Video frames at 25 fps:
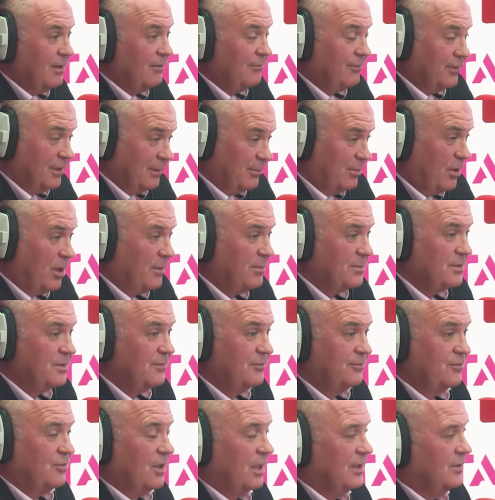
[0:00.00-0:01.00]
for the purpose of
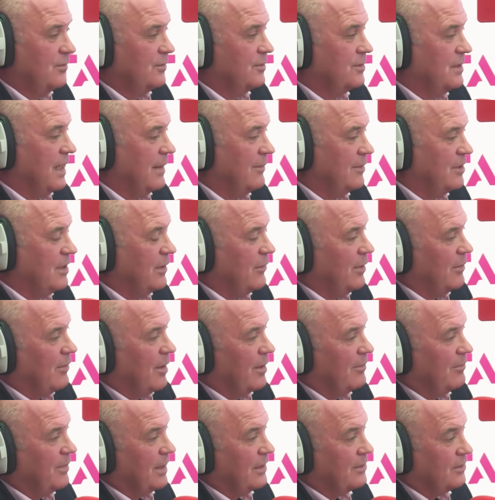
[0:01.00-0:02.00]
trying to establish how we
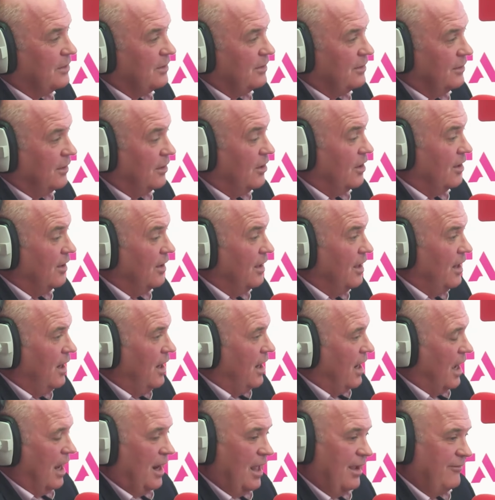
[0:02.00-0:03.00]
might better learn.
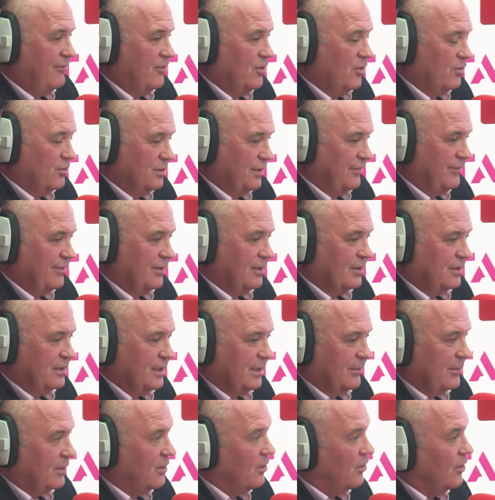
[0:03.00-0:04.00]
And I've no difficulty
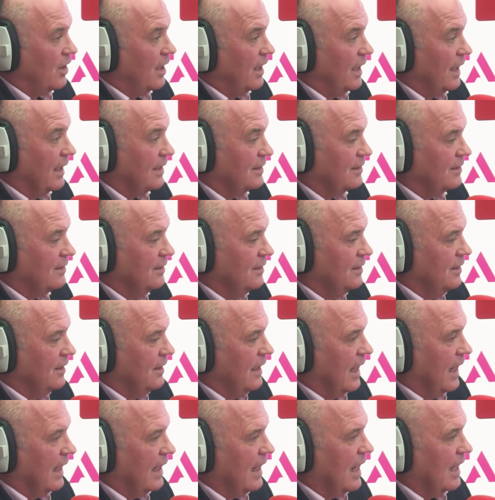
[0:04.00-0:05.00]
with looking at
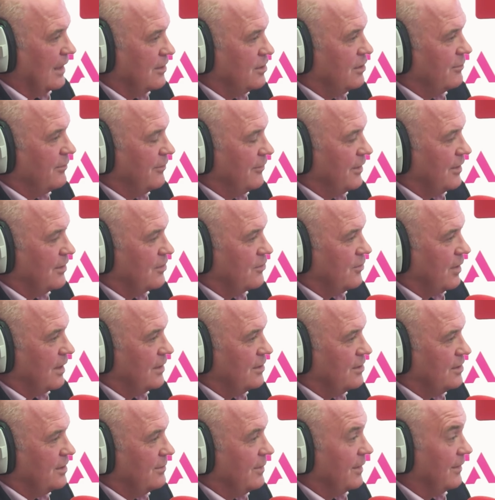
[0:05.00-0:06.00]
some of these
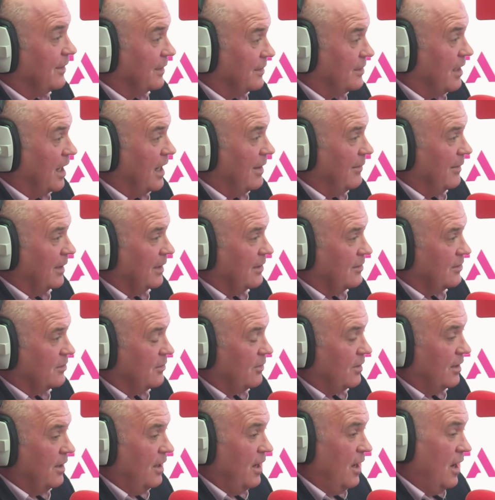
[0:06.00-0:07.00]
questions about the timing and so
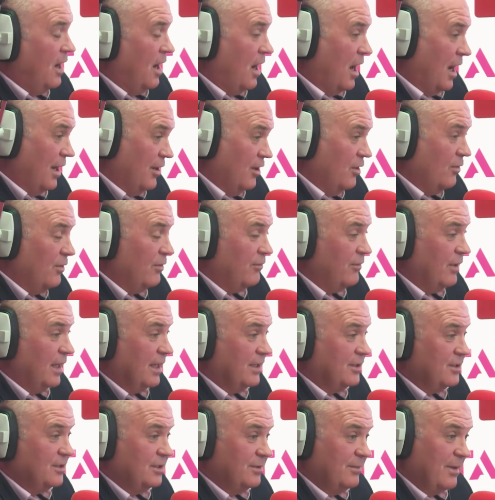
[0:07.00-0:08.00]
on. I know in
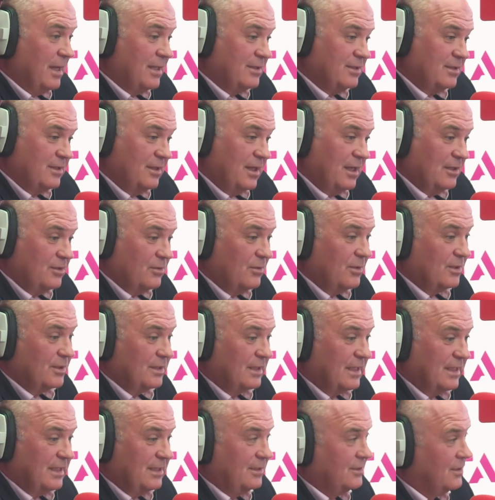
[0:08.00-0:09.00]
relation to masks, and I don't want to
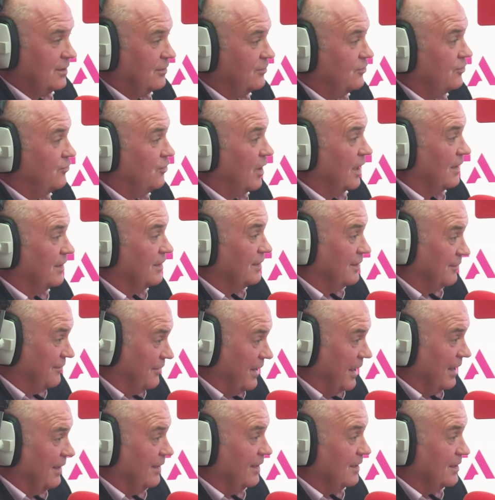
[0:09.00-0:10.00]
get into trying to
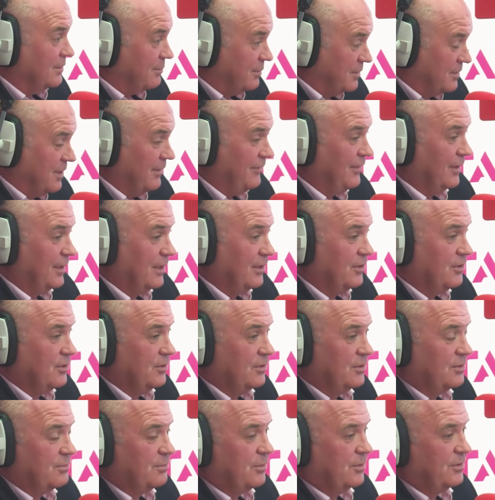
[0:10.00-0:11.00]
defend the specific
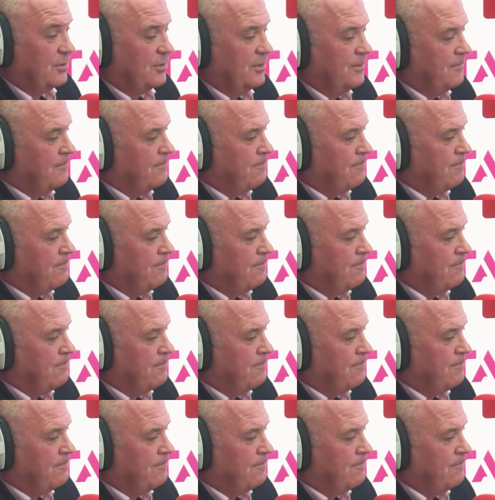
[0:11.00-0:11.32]
issues, but